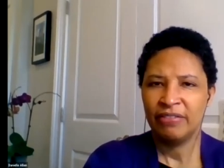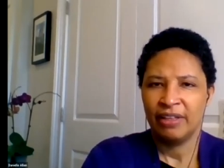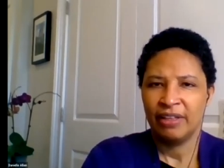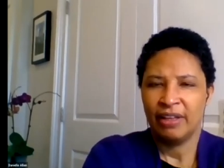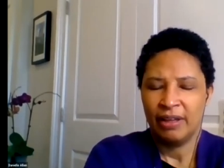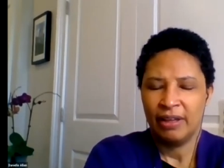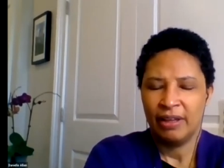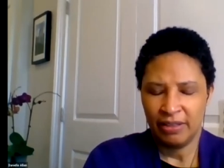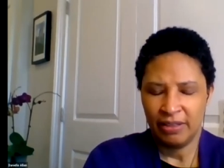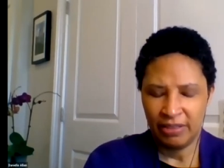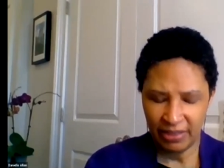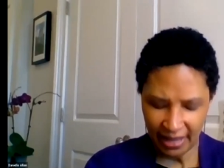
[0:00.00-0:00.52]
of
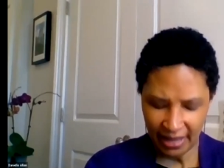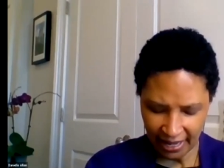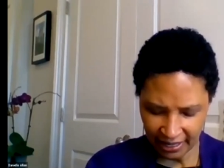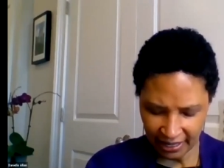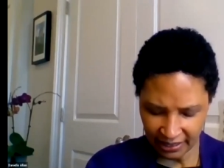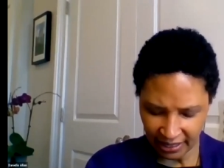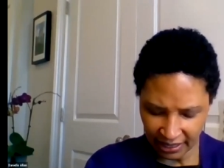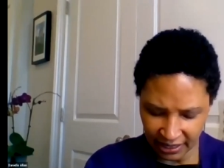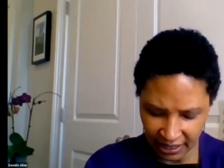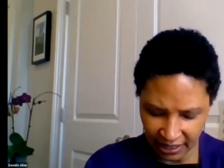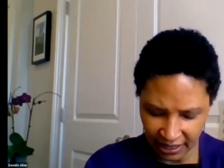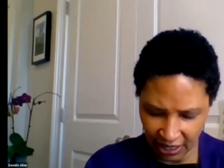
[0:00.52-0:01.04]
the
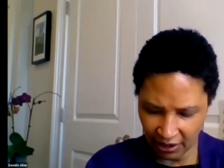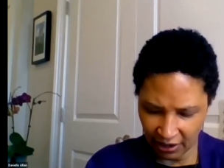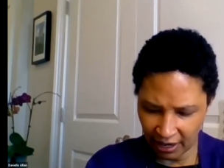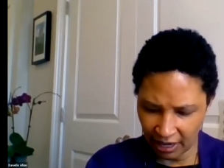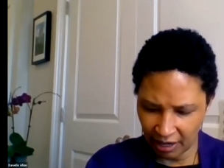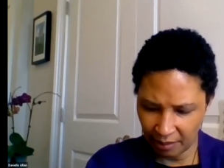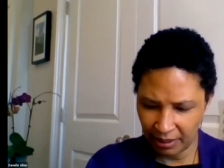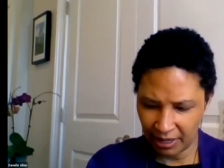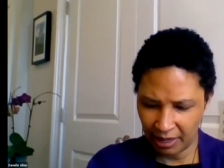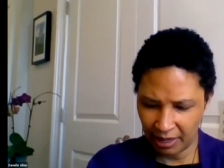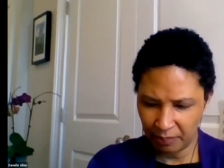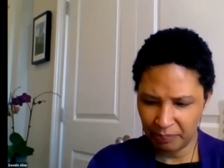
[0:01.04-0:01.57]
things that's
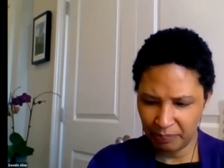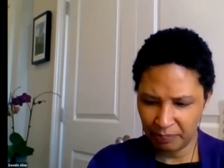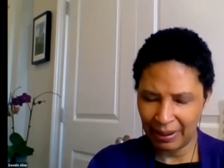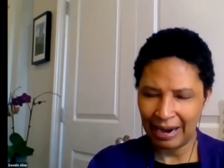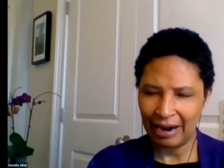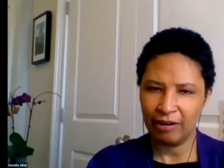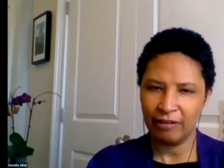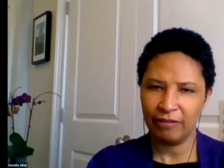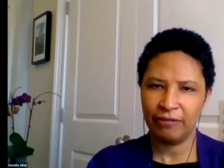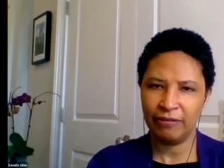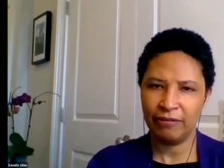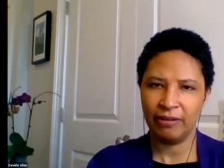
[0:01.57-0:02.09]
incredibly
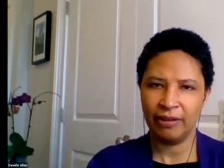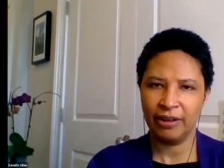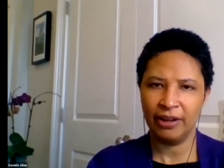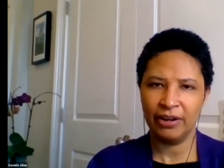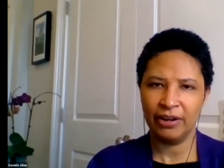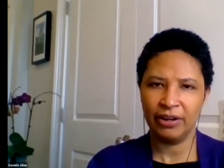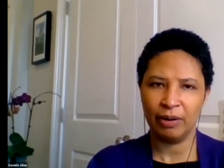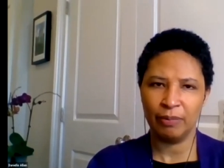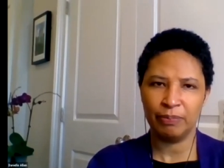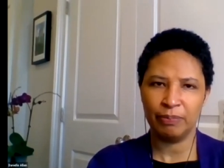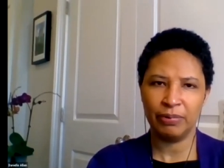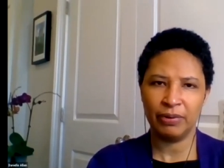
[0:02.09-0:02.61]
powerful
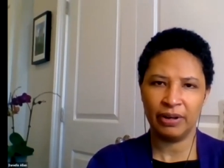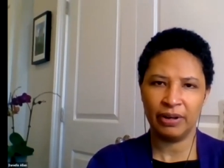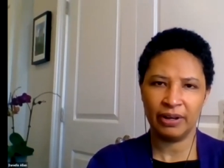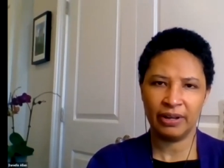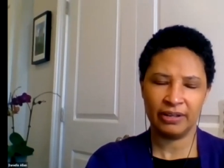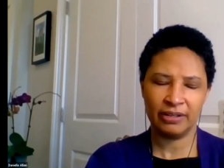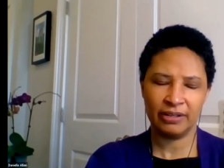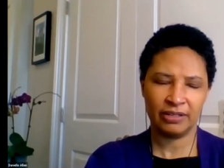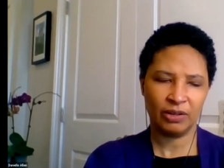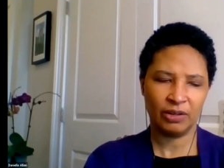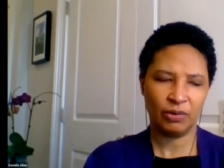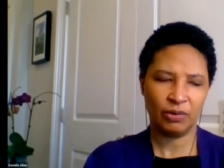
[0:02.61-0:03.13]
in your
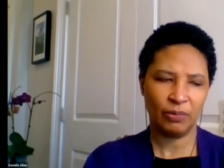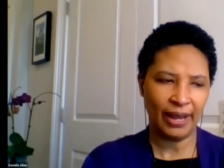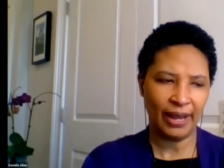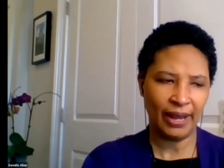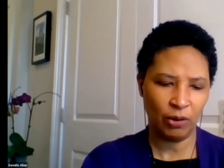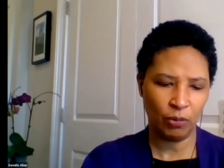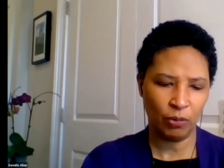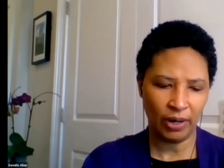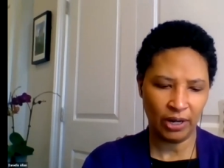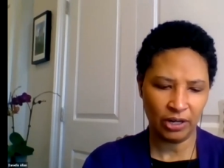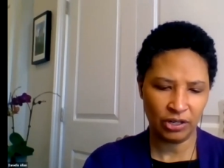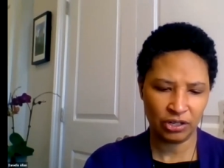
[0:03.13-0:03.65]
book is the
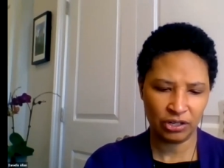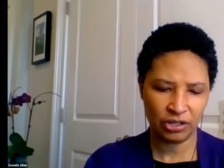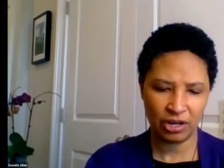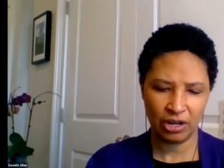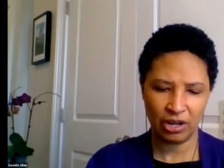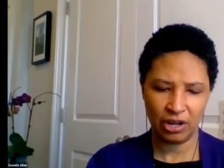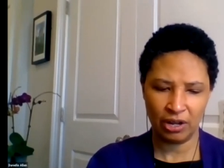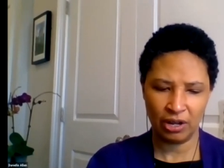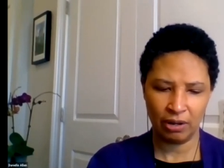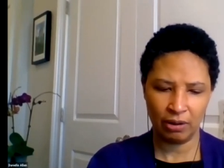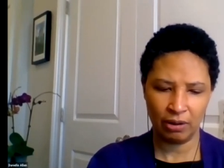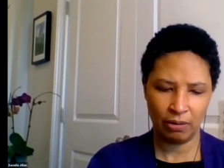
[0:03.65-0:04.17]
way in
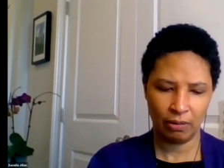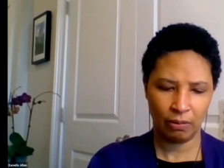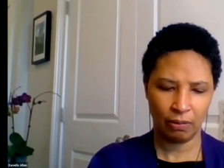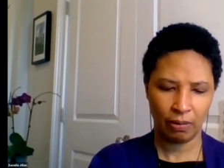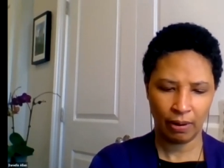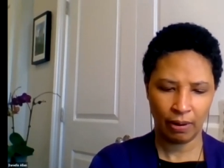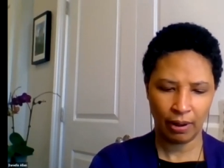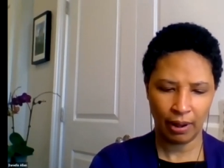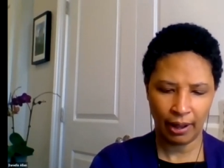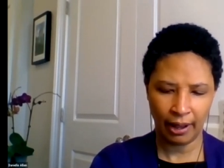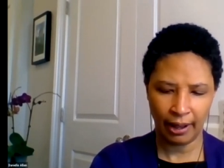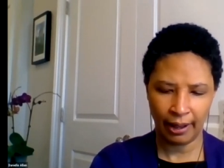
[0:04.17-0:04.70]
which
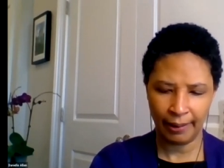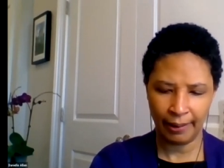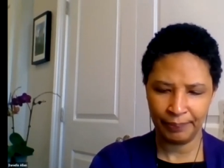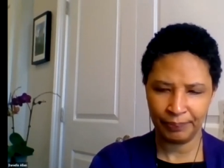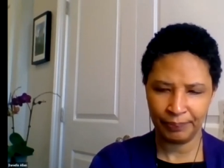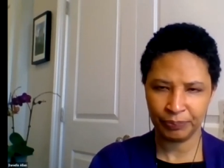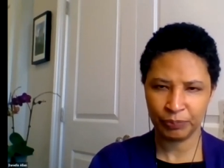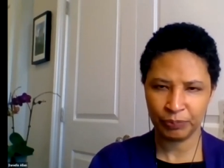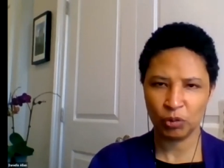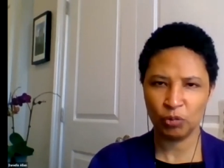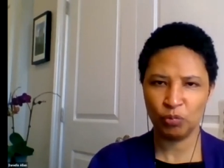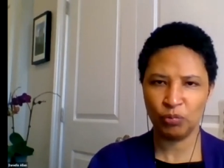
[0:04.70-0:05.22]
you
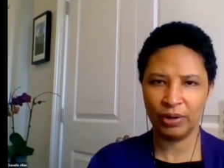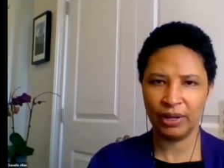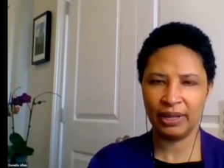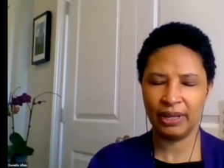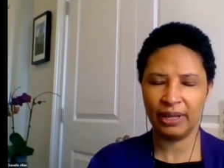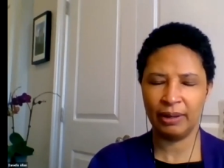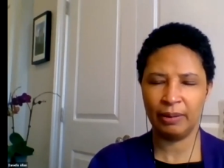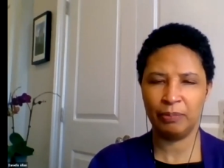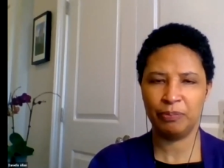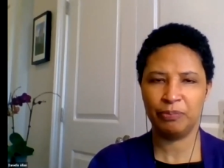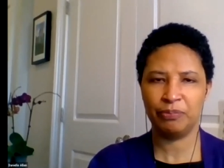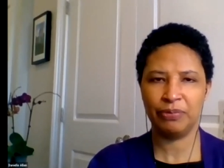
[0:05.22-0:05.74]
um,
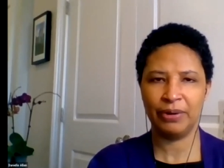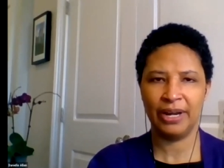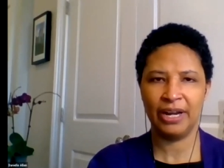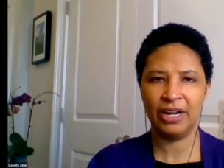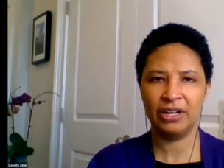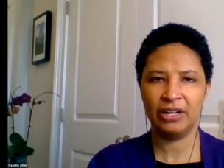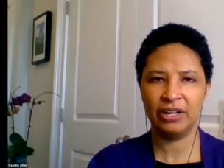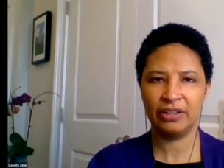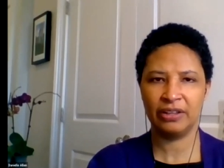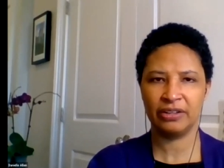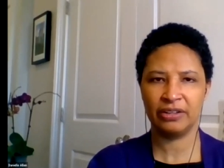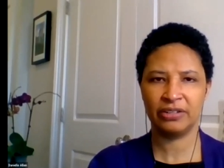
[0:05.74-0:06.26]
really
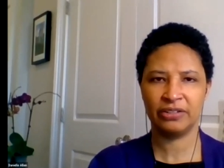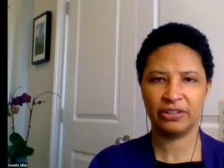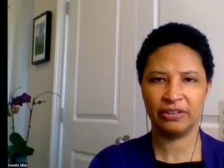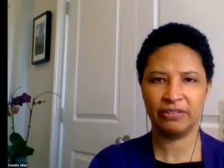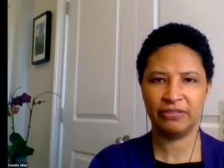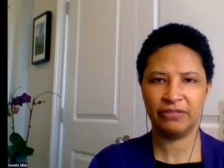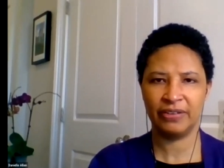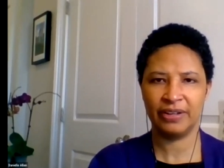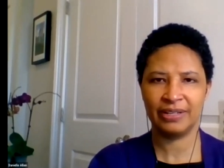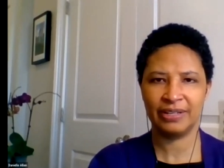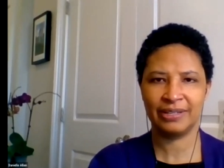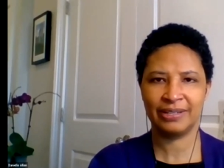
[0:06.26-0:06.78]
bring to the
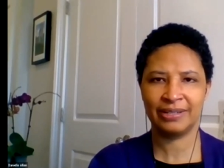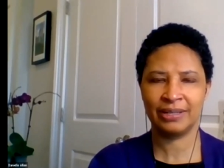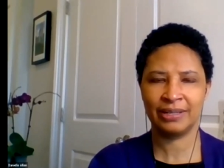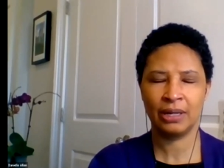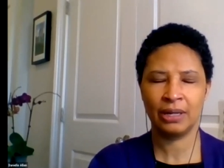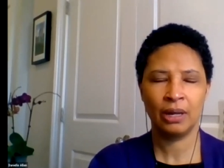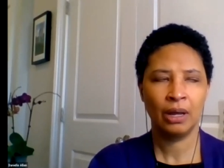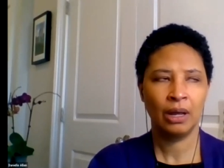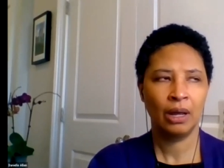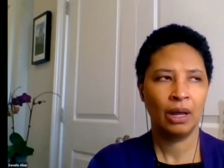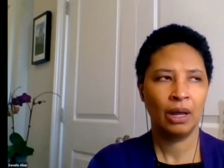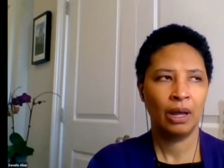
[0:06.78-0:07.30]

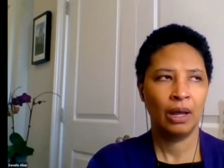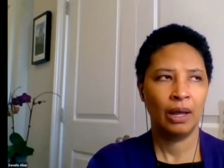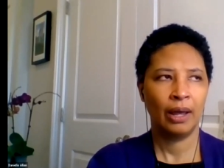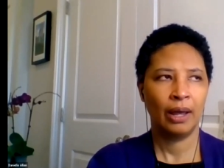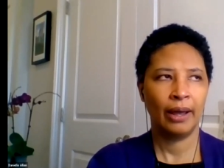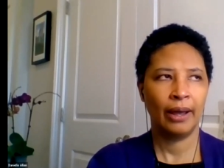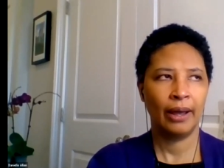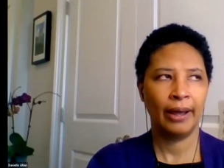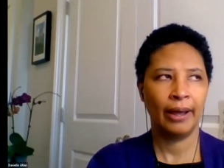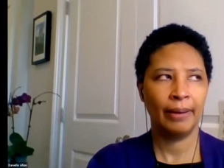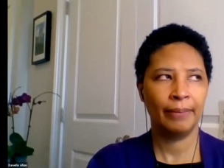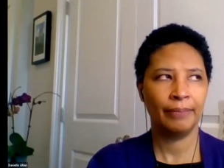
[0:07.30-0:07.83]
surface
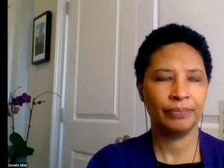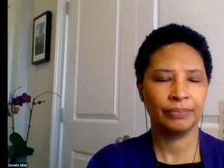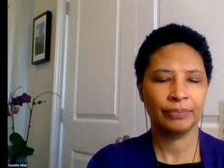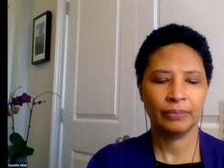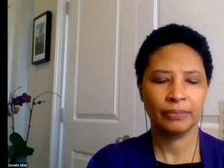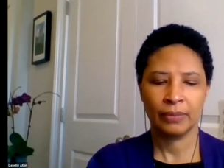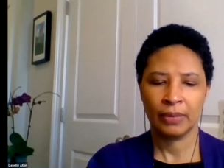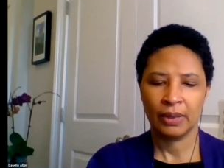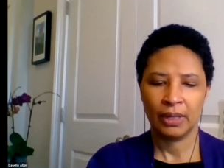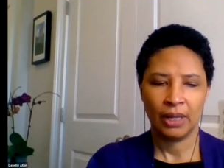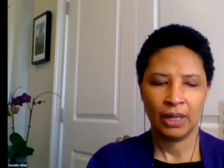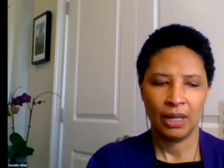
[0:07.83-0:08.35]
um,
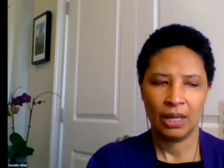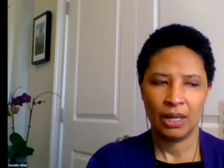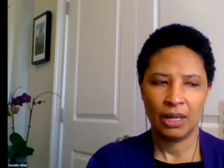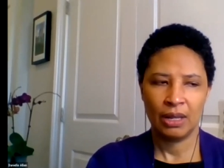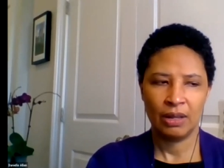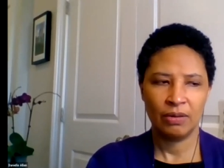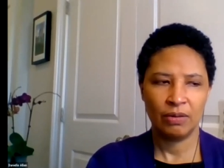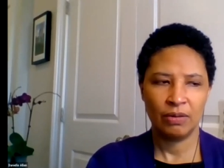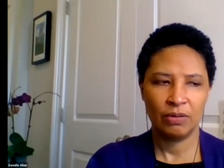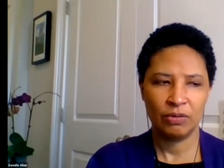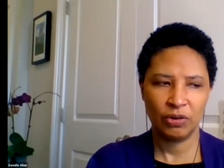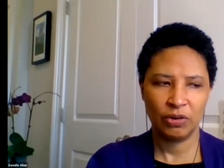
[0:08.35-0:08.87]

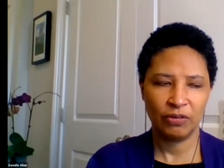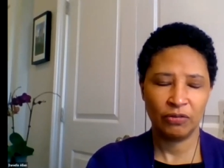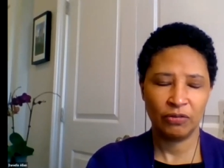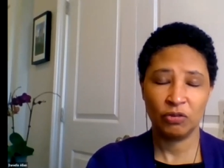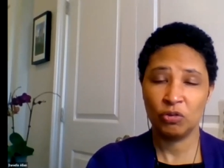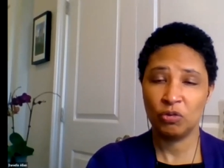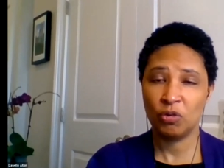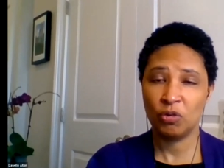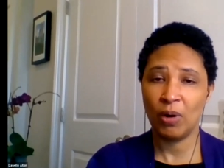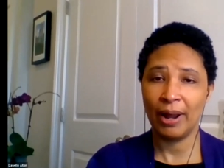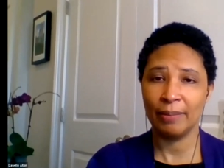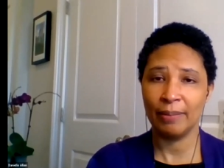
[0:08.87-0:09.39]
sort
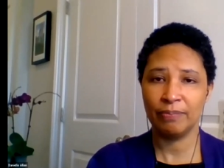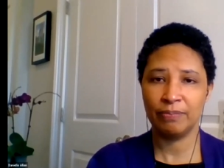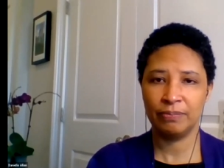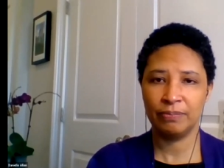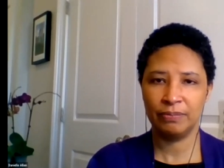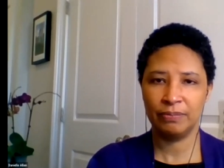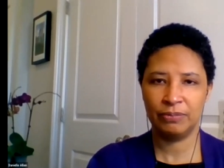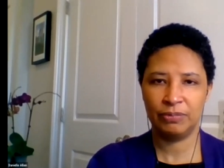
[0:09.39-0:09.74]
of quite